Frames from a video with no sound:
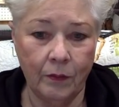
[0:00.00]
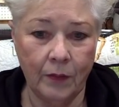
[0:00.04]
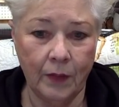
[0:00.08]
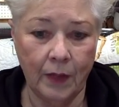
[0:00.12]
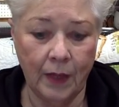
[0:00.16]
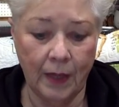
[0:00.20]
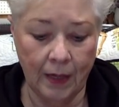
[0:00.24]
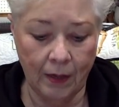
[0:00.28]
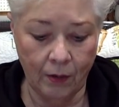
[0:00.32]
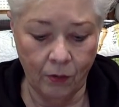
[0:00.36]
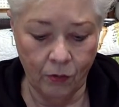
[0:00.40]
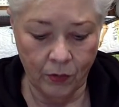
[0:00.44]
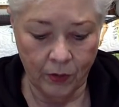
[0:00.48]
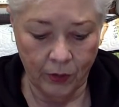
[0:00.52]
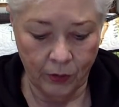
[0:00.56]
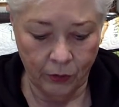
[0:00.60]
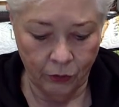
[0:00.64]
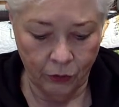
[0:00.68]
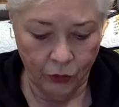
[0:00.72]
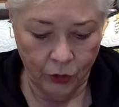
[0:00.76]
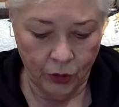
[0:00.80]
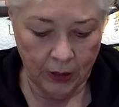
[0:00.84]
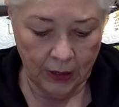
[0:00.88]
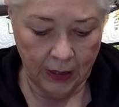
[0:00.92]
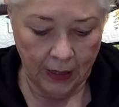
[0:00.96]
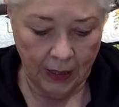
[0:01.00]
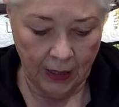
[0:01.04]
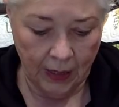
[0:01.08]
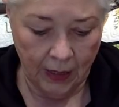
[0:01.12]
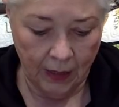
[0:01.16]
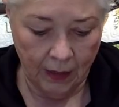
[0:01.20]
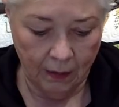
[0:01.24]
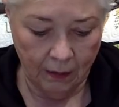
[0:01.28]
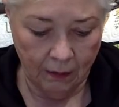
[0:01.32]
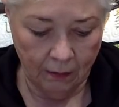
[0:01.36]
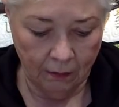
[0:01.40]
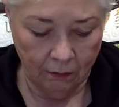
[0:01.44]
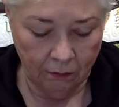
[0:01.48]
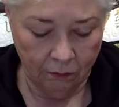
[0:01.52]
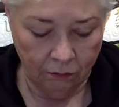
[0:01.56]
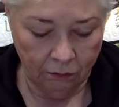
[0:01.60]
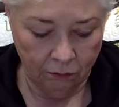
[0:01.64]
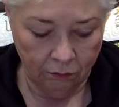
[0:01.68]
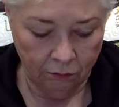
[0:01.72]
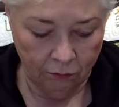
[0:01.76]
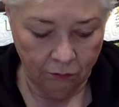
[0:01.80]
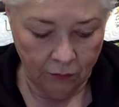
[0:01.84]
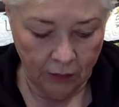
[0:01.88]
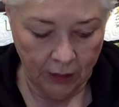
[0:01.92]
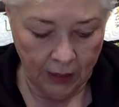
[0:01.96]
I don't understand,
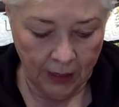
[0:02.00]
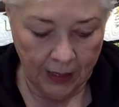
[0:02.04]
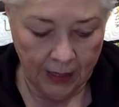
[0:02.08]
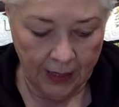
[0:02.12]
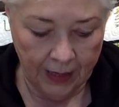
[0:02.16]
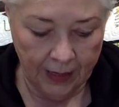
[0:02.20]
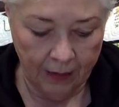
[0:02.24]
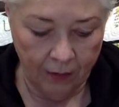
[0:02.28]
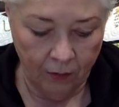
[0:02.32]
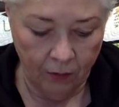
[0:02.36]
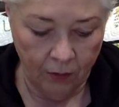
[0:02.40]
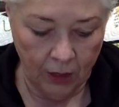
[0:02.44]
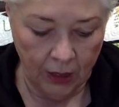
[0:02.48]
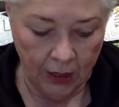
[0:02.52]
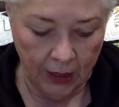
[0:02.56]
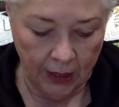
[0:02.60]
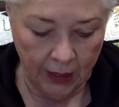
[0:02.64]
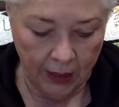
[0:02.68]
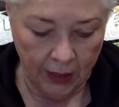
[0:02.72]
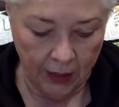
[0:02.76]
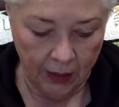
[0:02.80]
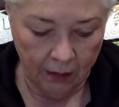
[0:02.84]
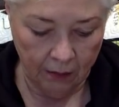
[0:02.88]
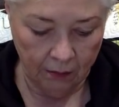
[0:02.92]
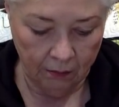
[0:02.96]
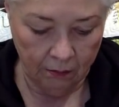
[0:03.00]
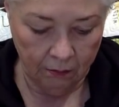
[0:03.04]
and I don't like it.